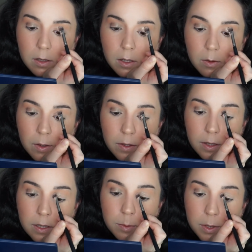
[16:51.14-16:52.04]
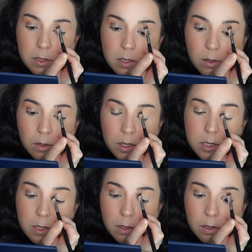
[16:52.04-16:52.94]
The weather has been so
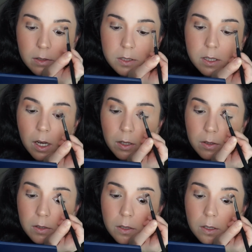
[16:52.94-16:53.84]
crazy here in Seattle.